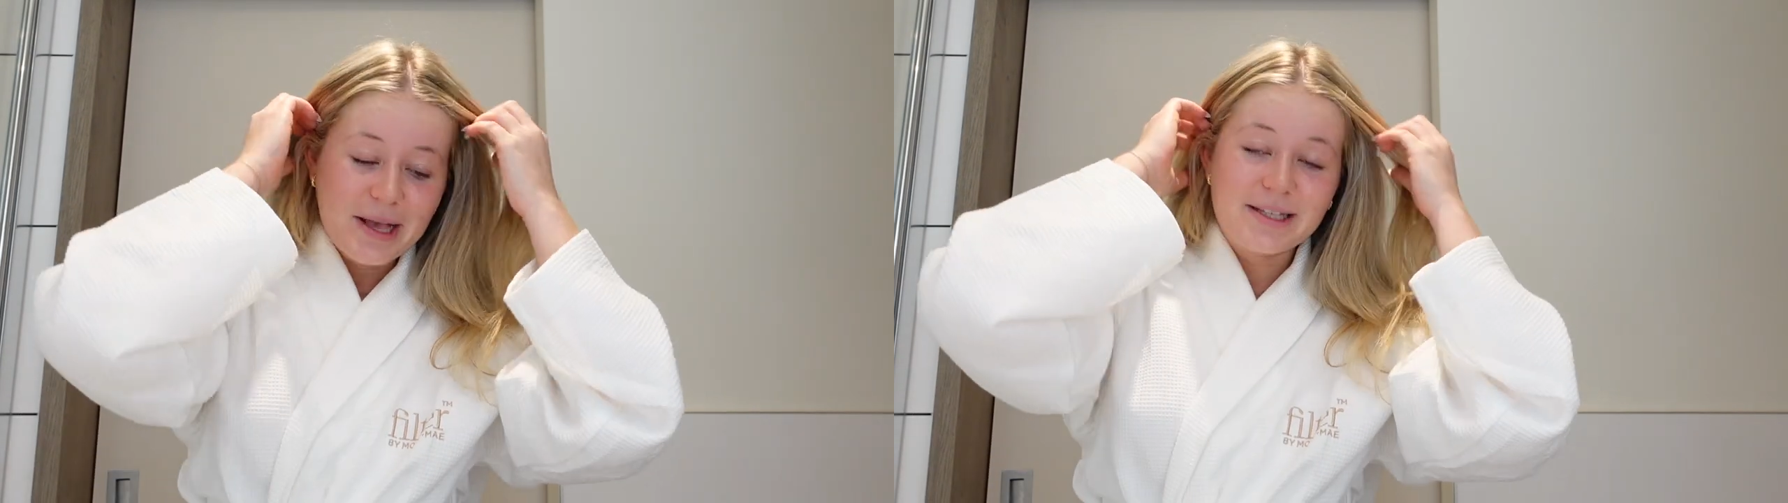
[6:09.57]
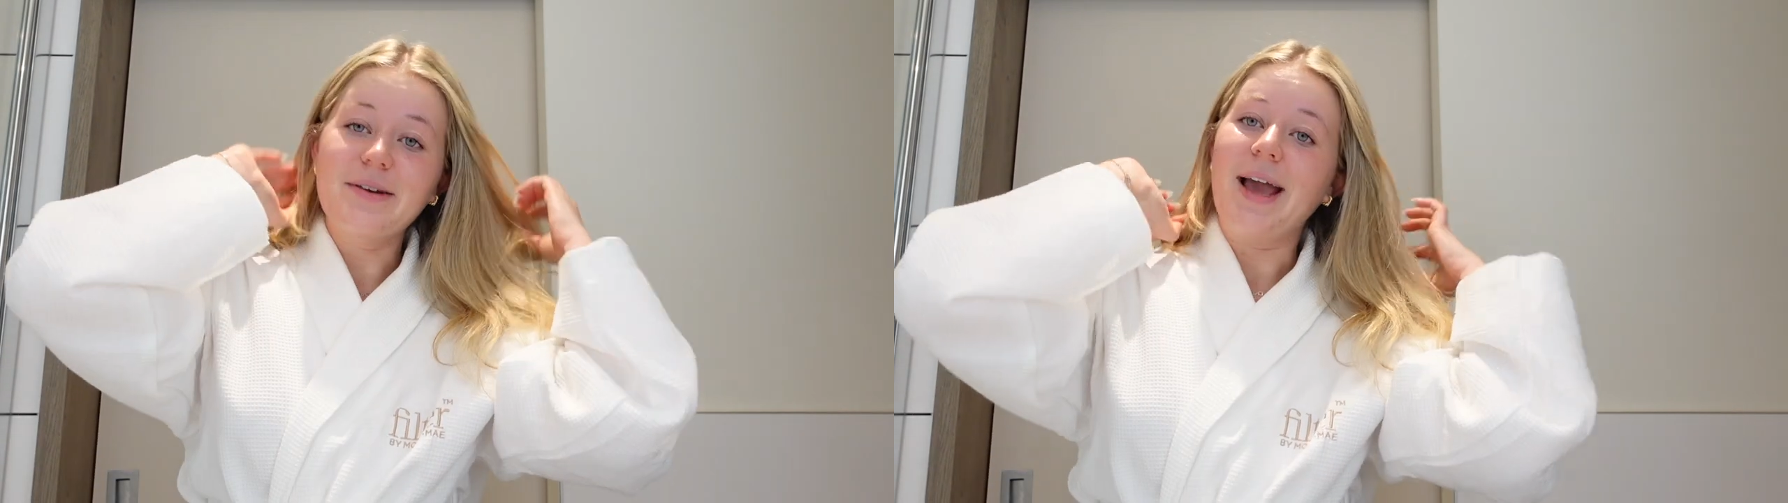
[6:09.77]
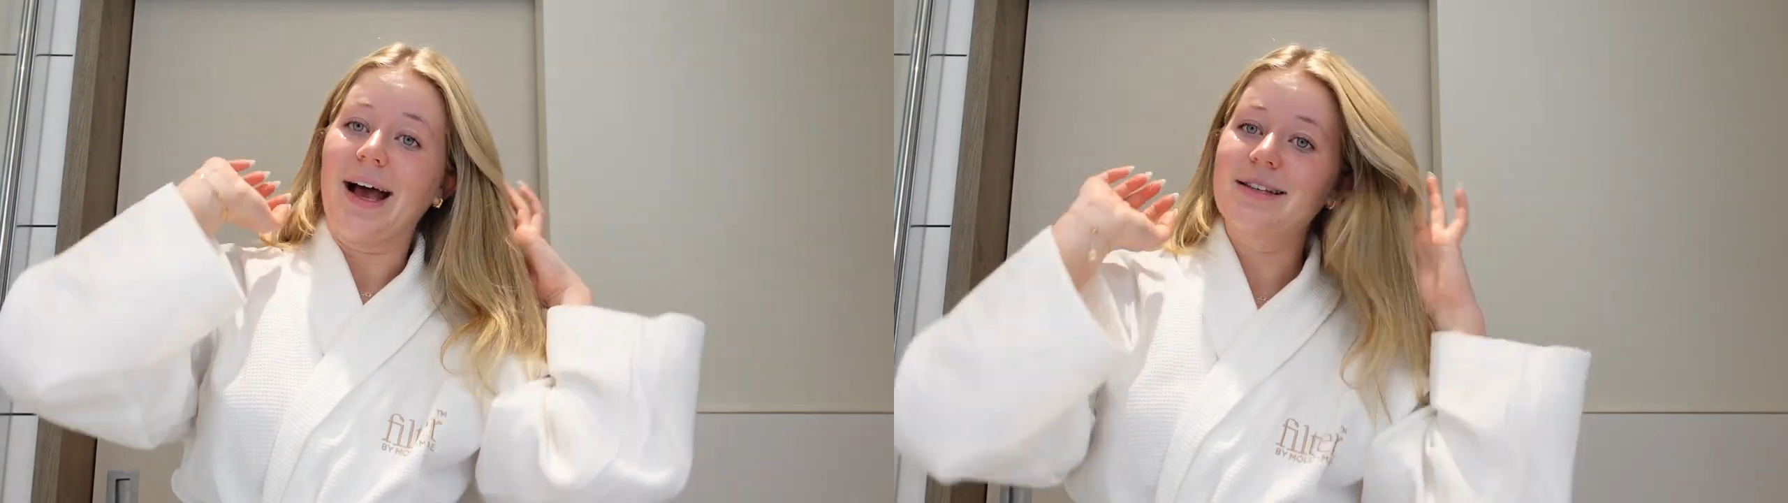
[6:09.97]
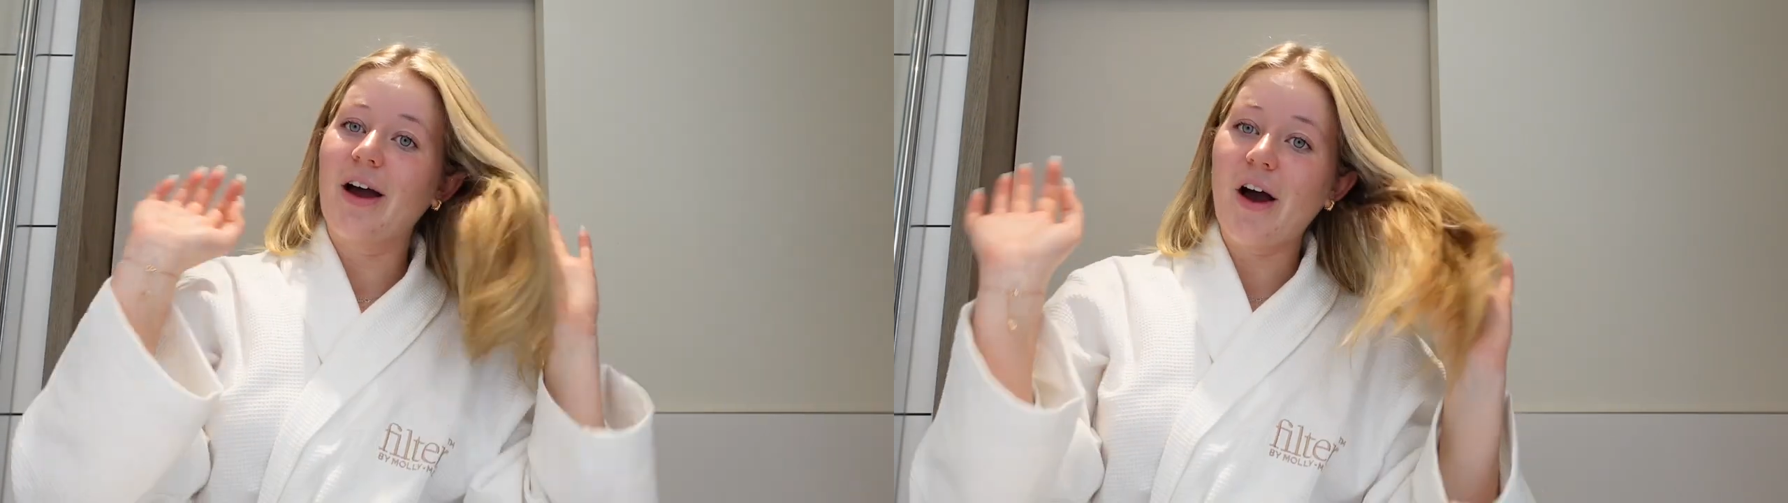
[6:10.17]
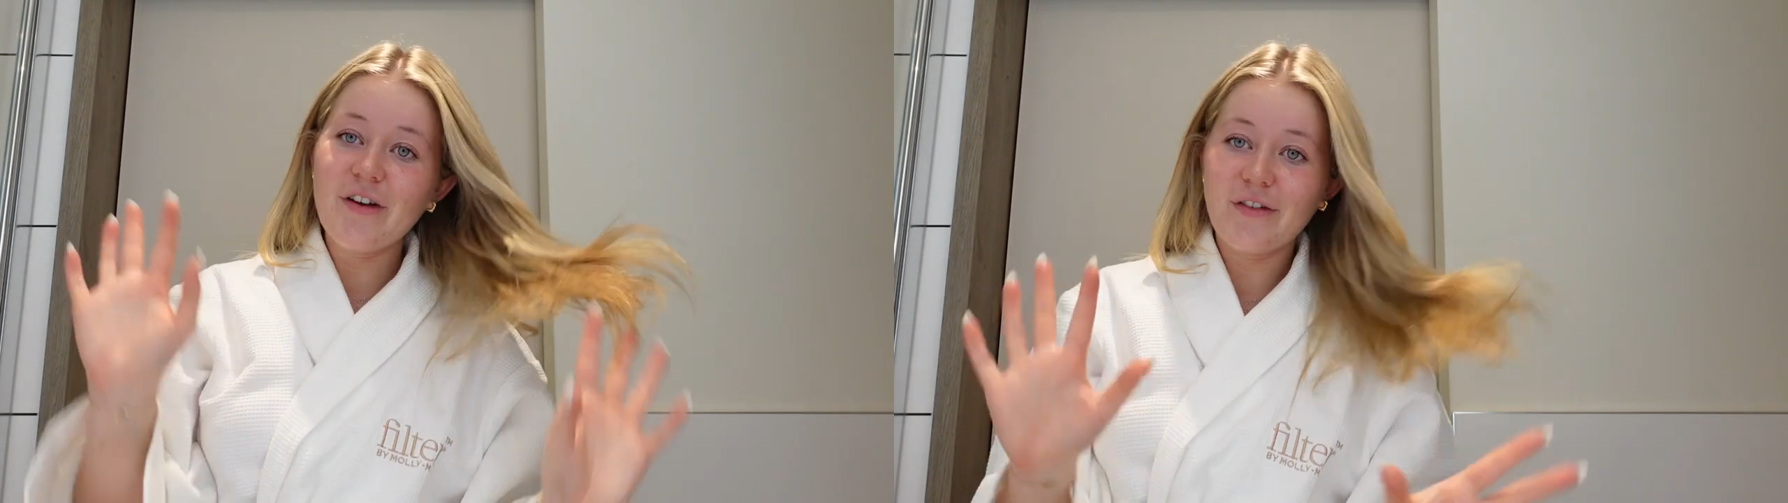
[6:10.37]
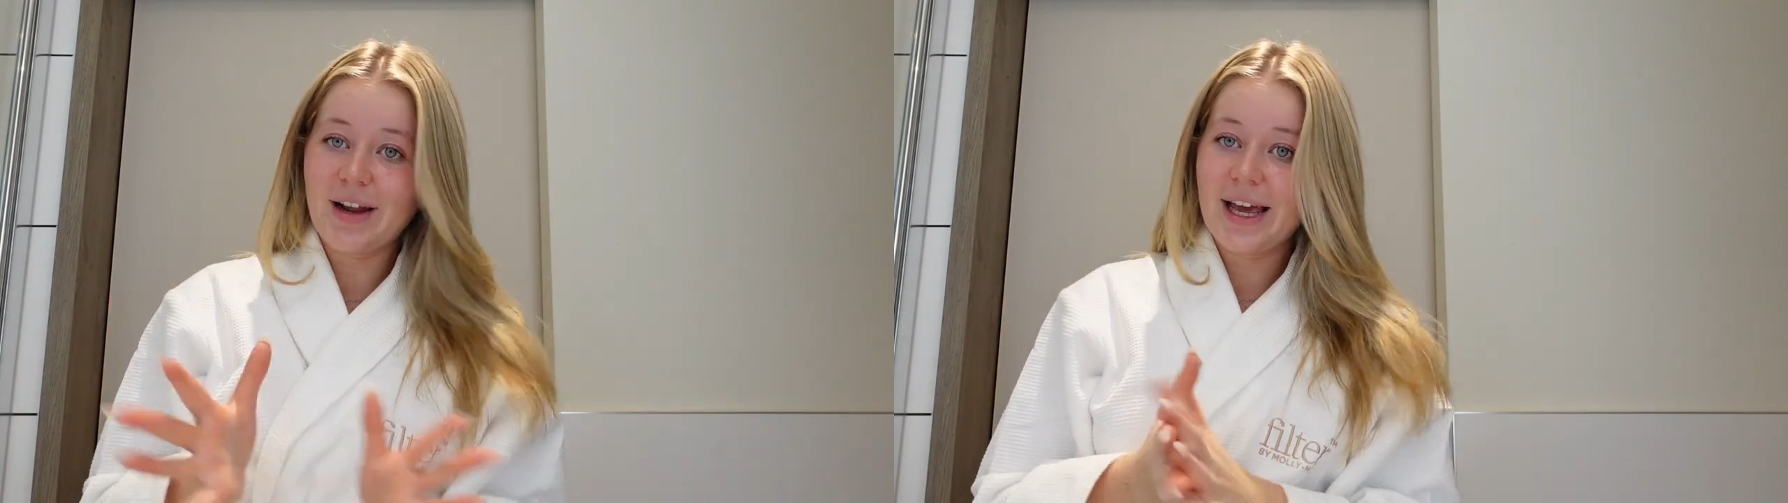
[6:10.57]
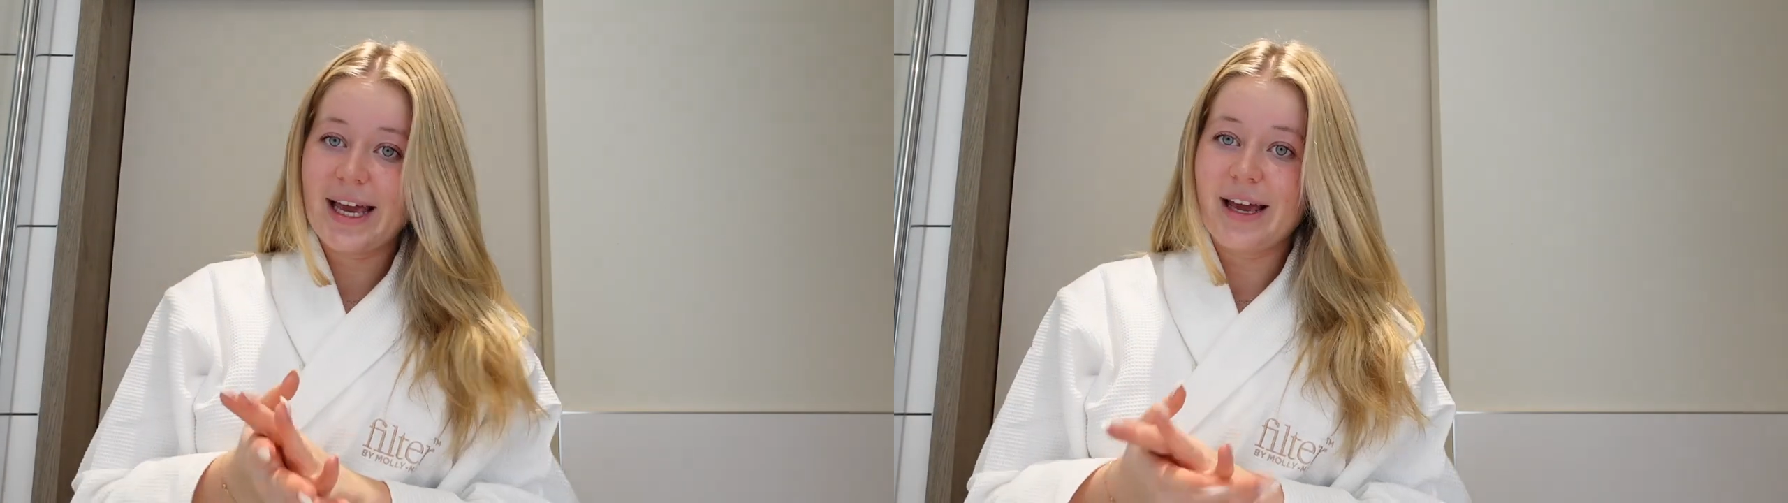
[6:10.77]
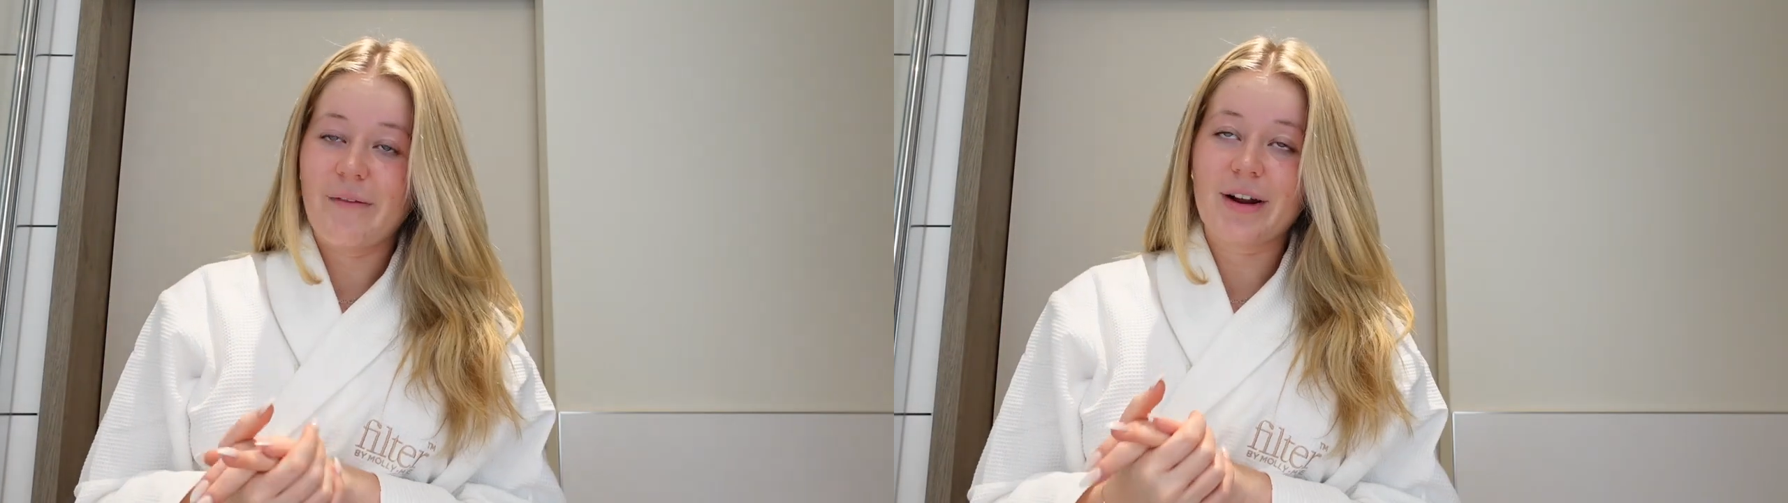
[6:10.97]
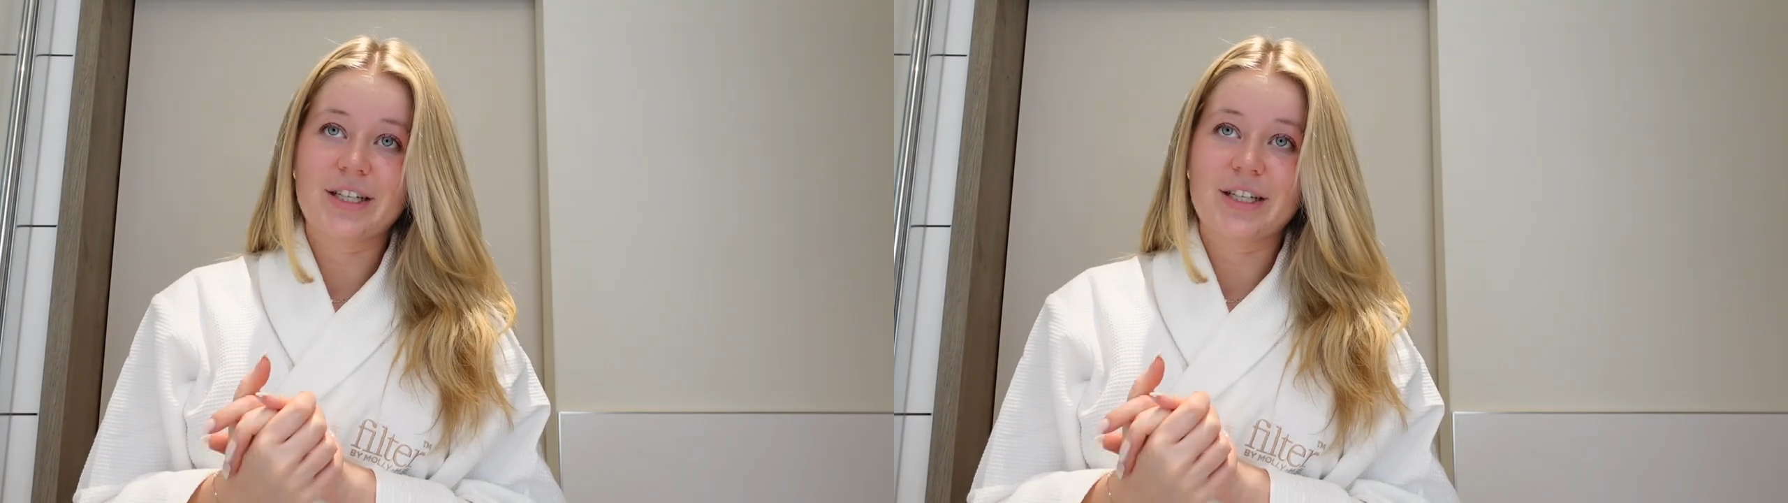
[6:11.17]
So yeah, so hopefully when